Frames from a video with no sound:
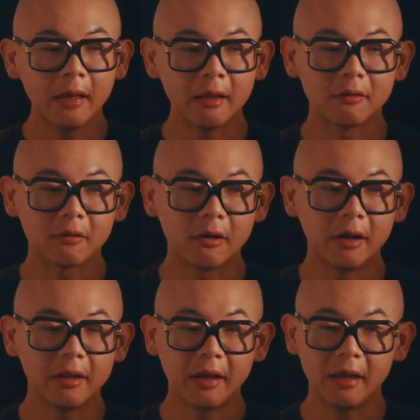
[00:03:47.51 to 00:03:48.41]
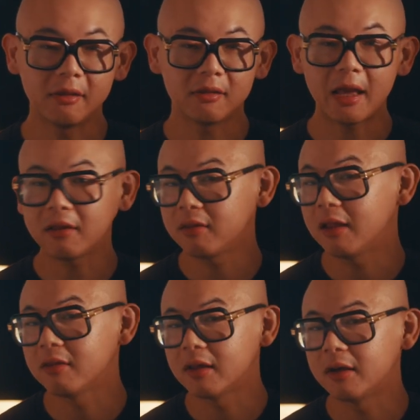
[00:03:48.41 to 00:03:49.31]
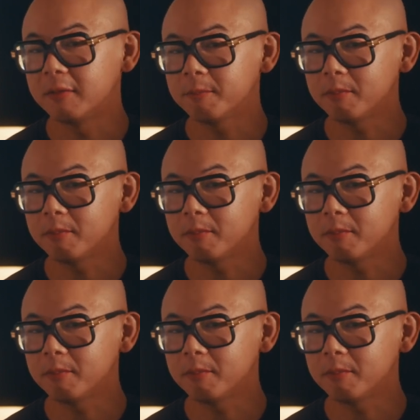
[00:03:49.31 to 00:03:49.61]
It's got a stack sensor,